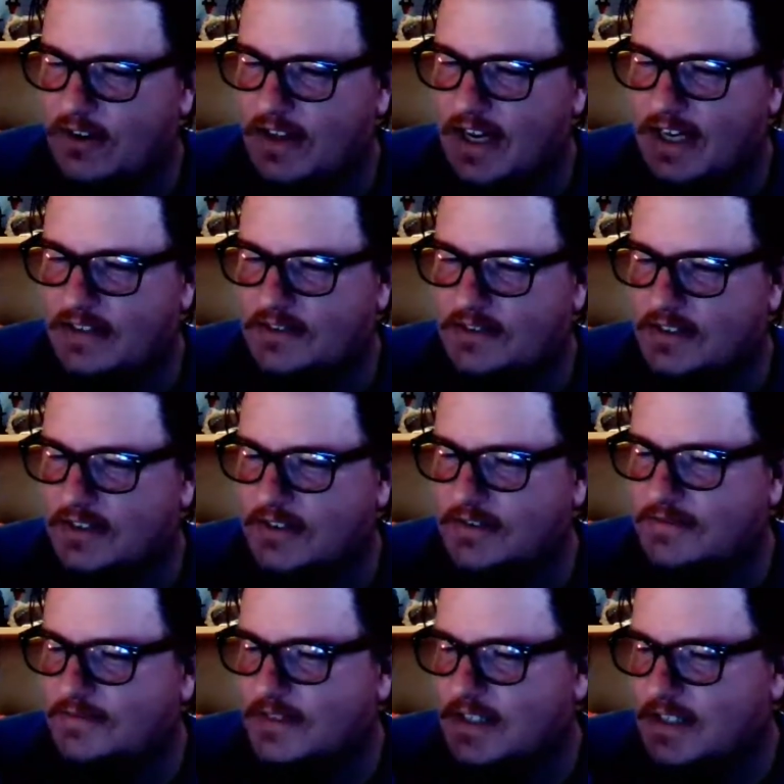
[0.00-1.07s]
So,
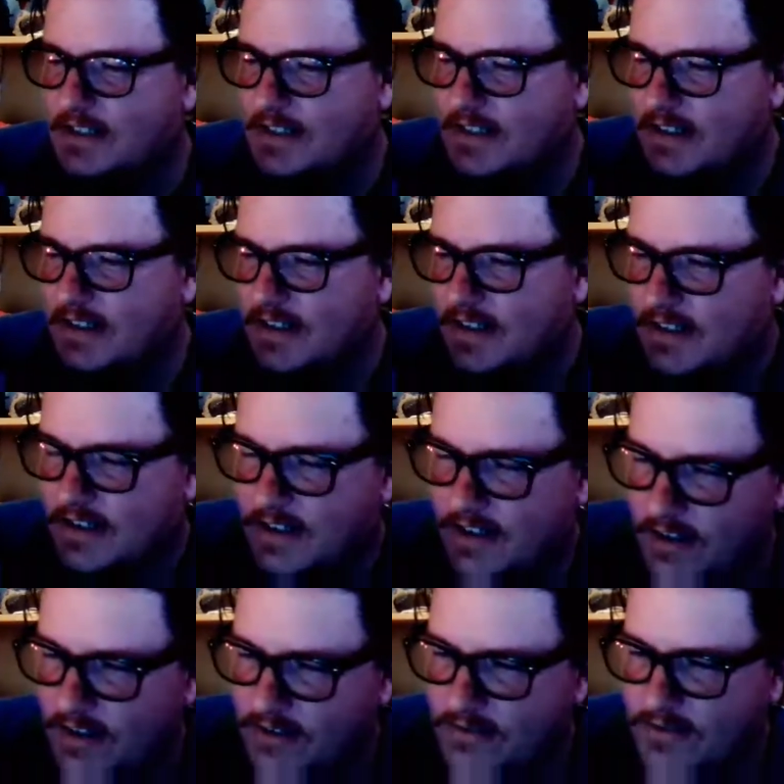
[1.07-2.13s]
you
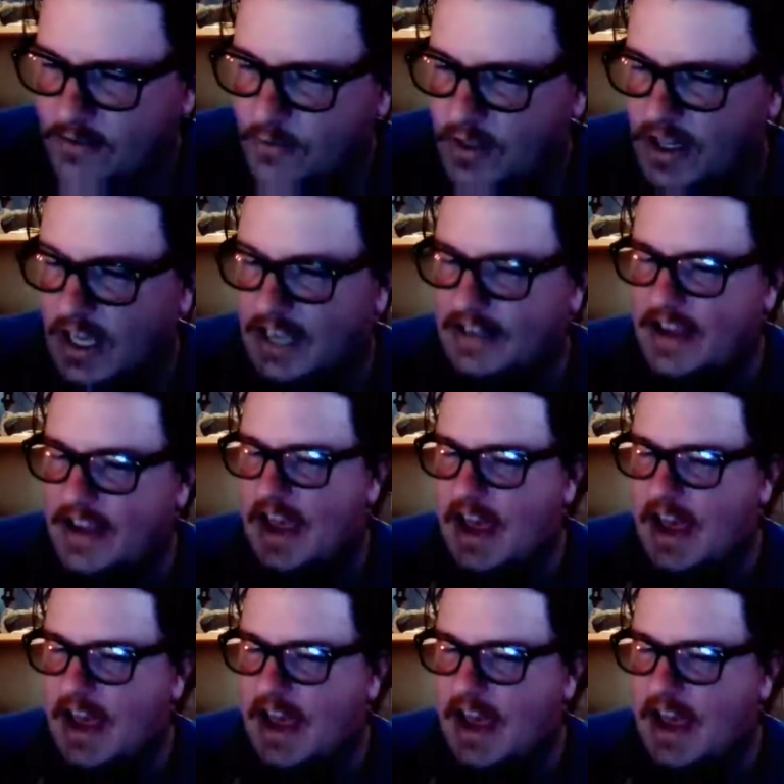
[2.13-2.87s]
know, we'd like to have